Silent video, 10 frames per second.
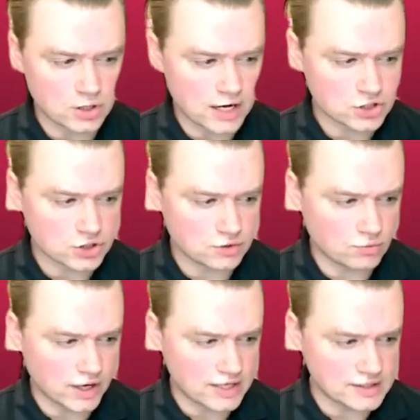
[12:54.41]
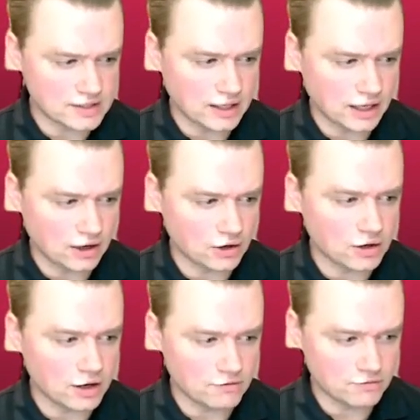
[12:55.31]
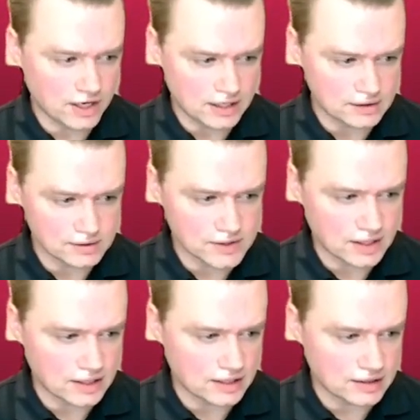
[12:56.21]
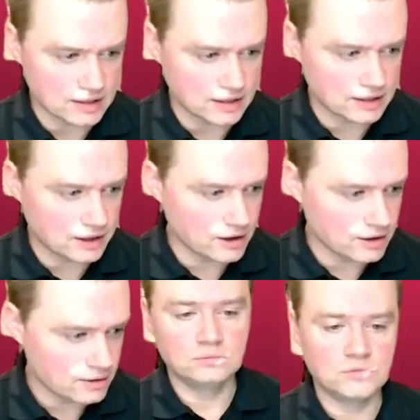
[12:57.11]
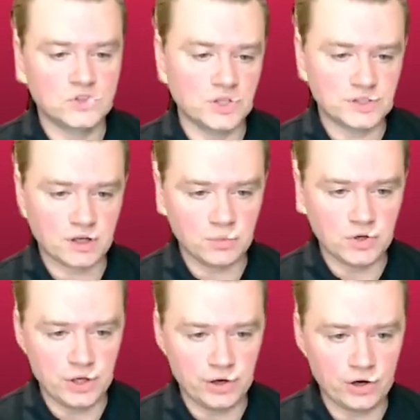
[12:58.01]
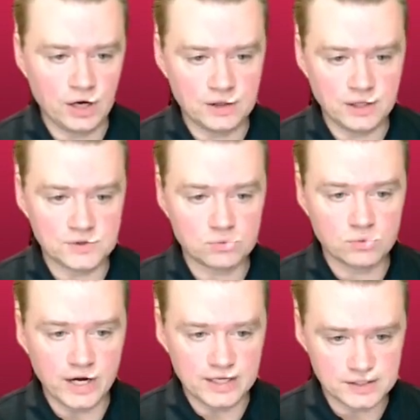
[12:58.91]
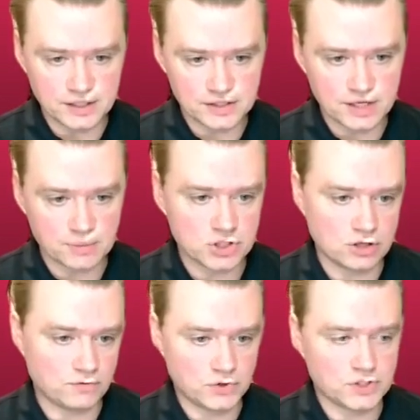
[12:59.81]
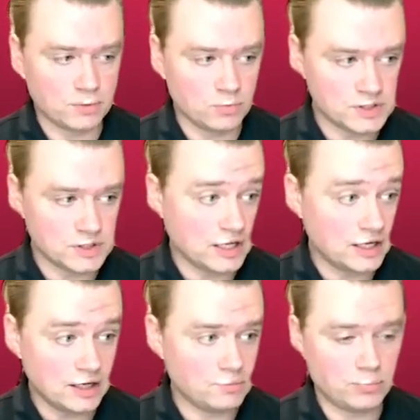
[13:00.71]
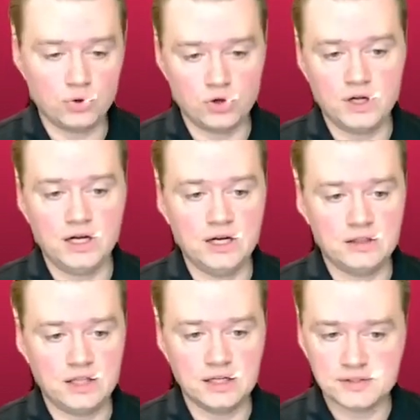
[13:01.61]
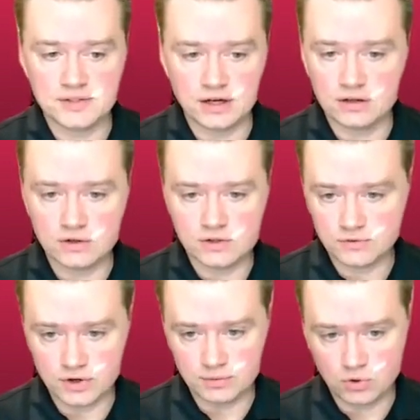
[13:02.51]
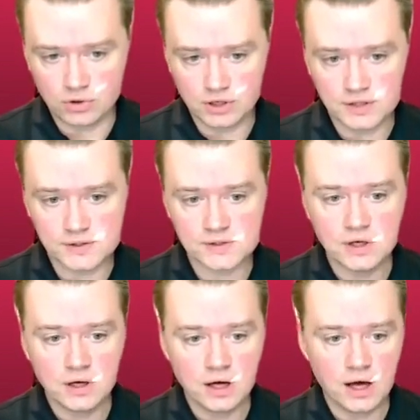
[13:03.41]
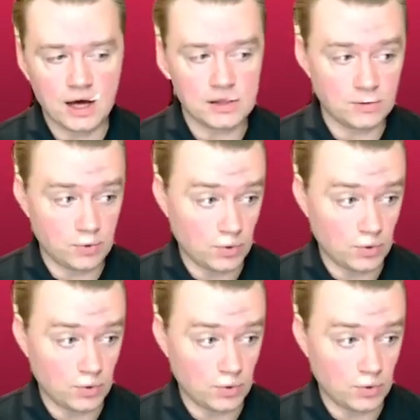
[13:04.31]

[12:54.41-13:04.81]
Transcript: actually raise an error if they didn't set anything in here. So let's come in here and let's raise an exception. If for some reason they didn't put anything inside of those frame coordinates, then we